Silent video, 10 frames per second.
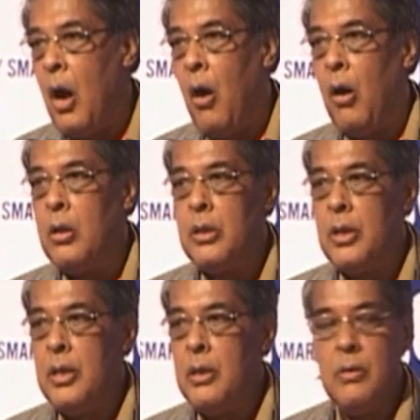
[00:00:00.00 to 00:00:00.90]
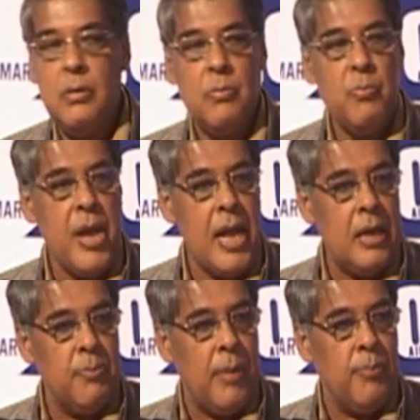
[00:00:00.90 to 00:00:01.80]
All the
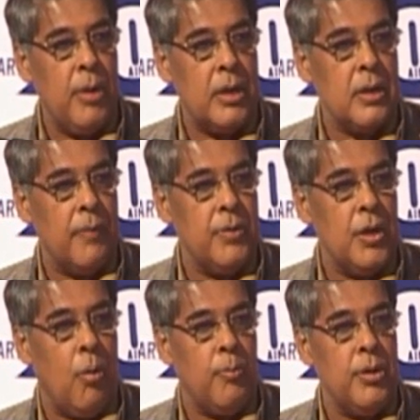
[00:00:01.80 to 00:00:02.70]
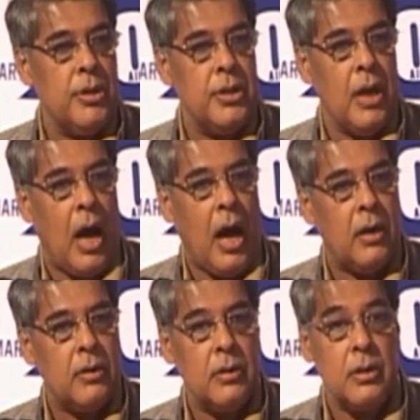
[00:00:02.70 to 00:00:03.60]
male members of the community
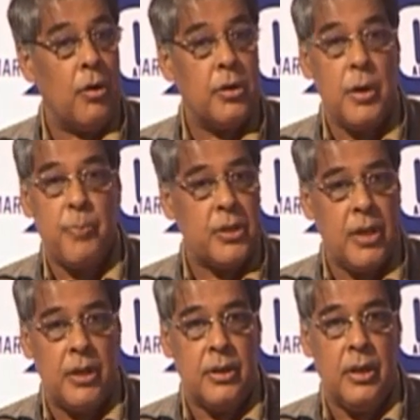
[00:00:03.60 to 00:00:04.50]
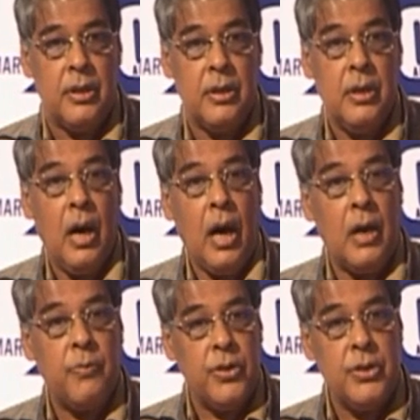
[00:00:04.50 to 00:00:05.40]
are not represented
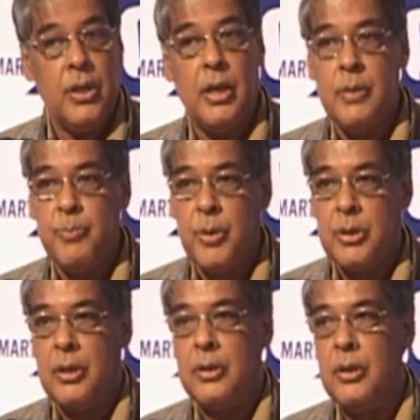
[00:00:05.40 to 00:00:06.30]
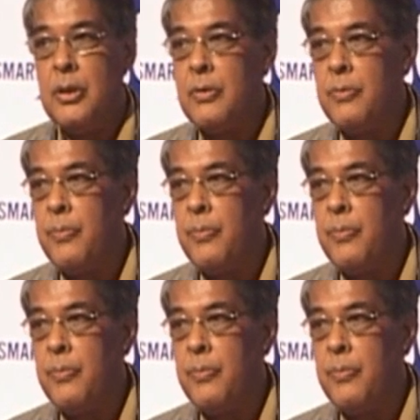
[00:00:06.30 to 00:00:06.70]
or physically present there.